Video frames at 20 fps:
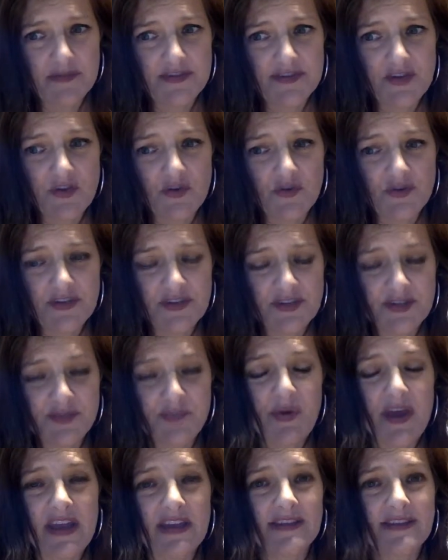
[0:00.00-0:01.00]
So,
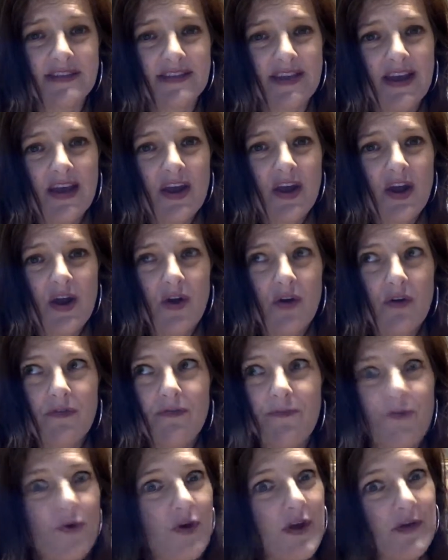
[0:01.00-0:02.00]
despite her
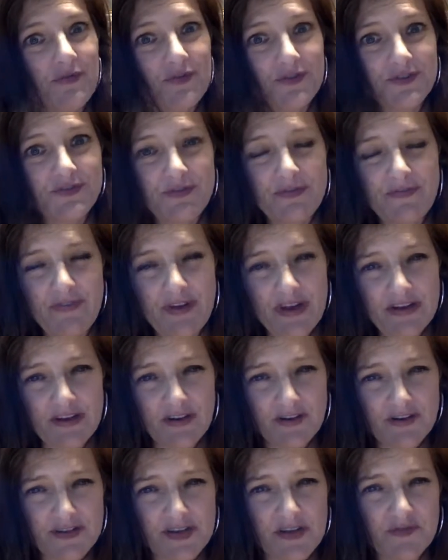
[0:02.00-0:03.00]
foibles, we find
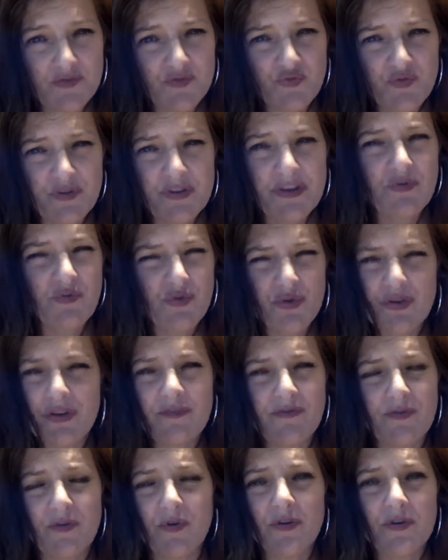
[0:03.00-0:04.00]
ourselves really
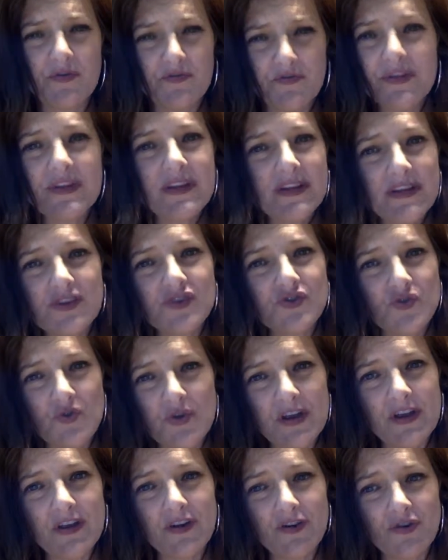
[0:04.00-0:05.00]
rooting for and really
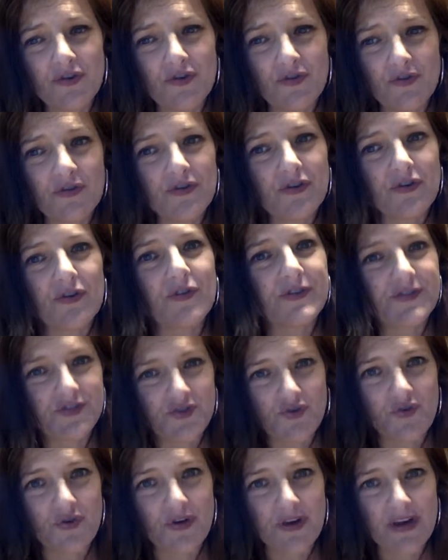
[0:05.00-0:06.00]
enjoying her her
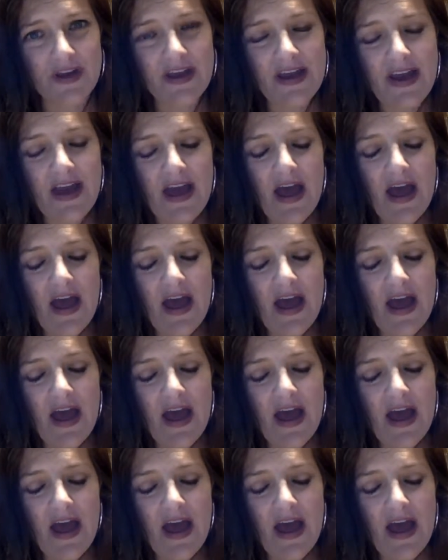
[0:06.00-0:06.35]
story.